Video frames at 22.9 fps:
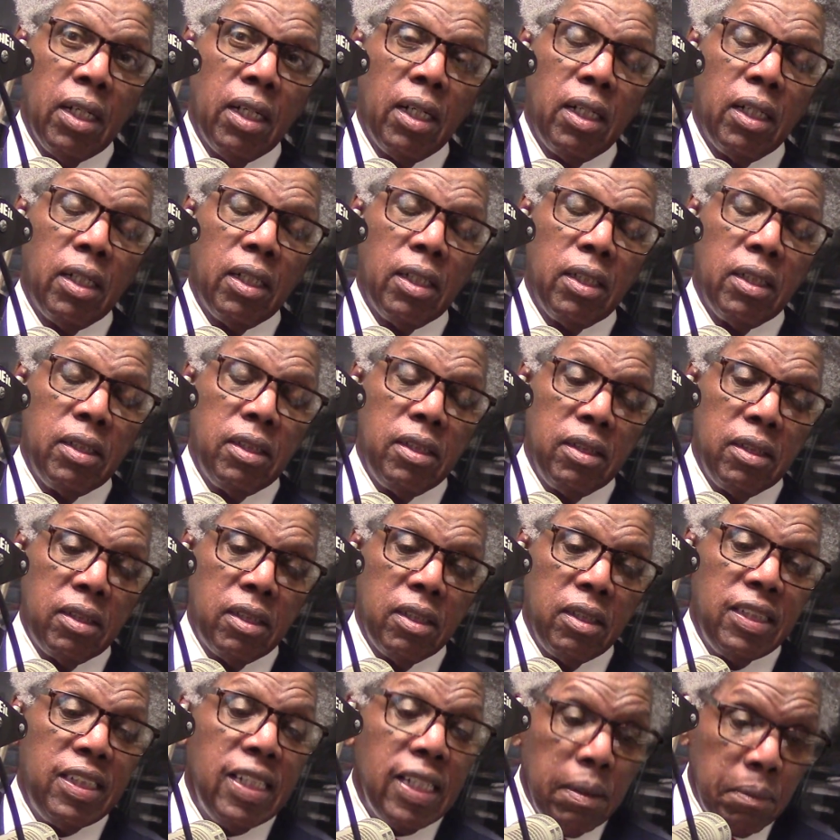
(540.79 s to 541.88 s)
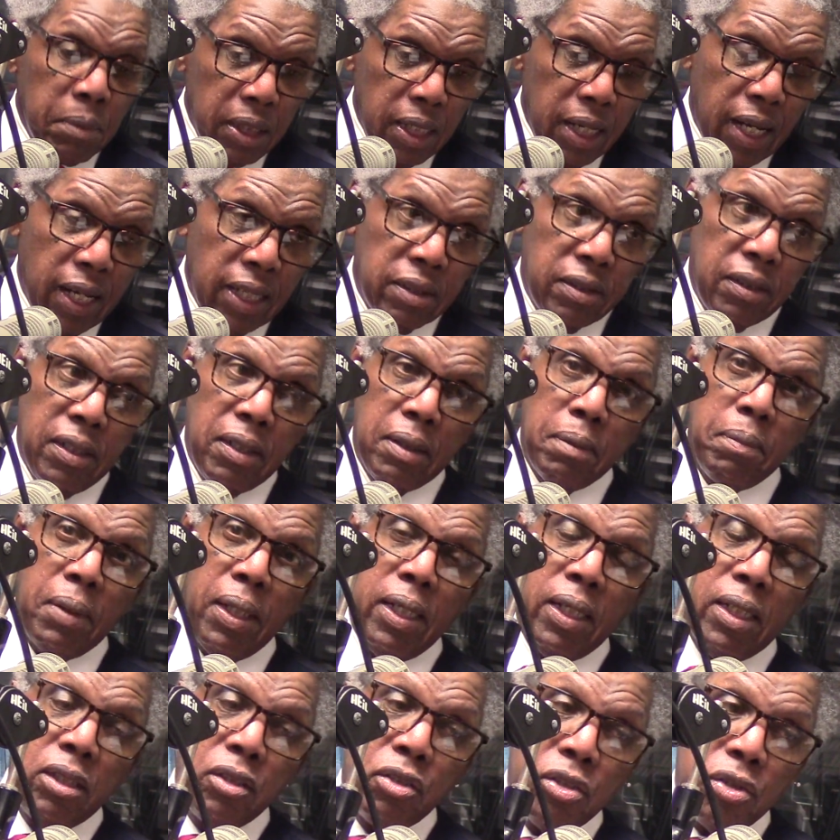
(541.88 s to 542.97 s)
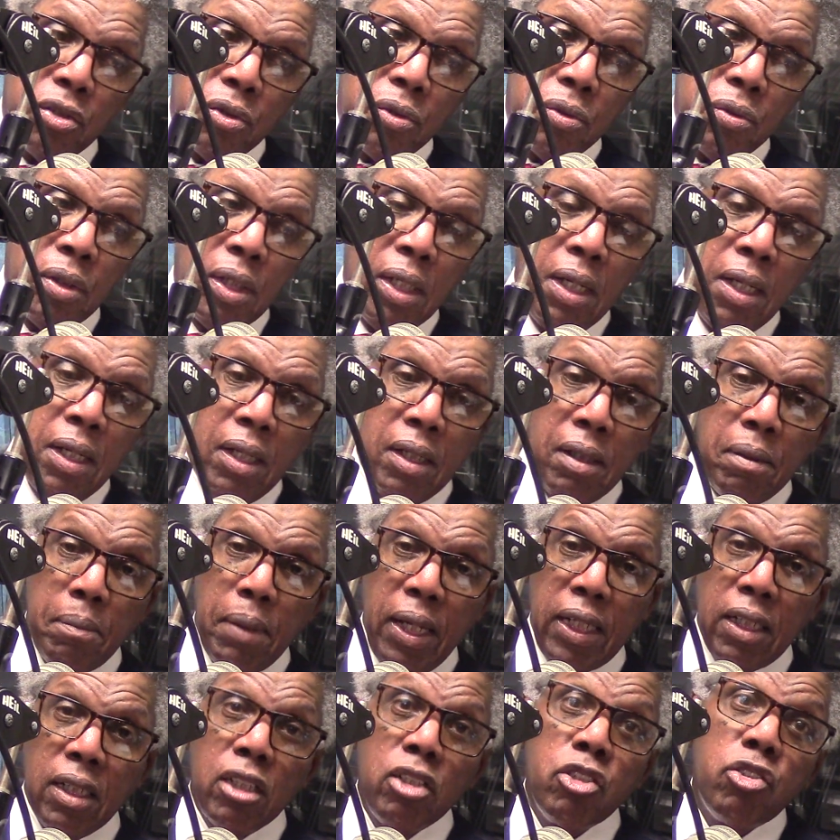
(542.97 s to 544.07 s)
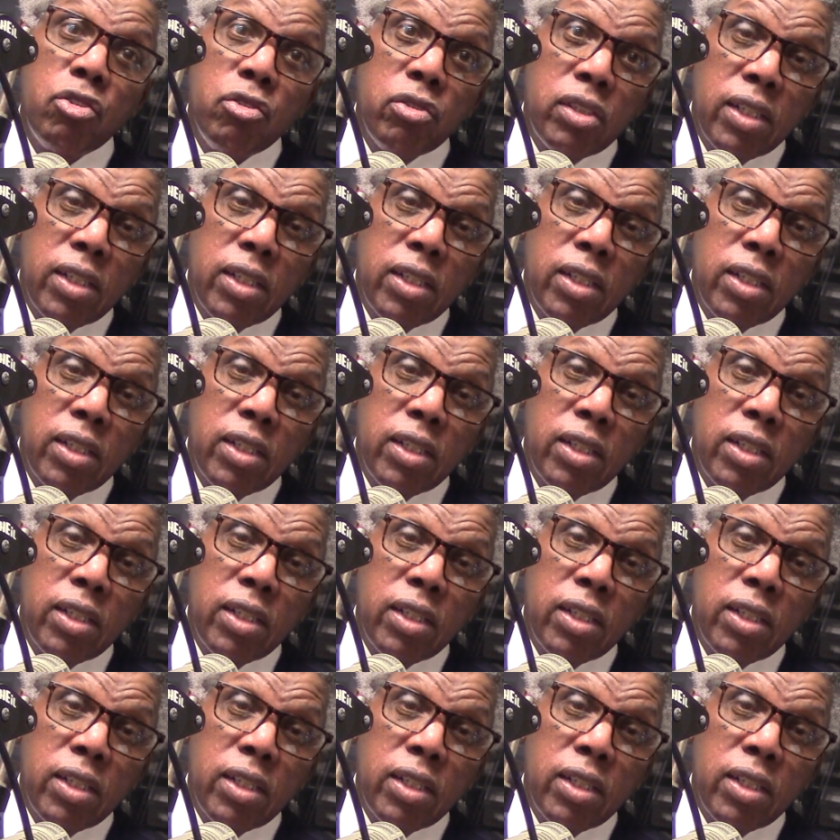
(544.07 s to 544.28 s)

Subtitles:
to demonize them and to make untrue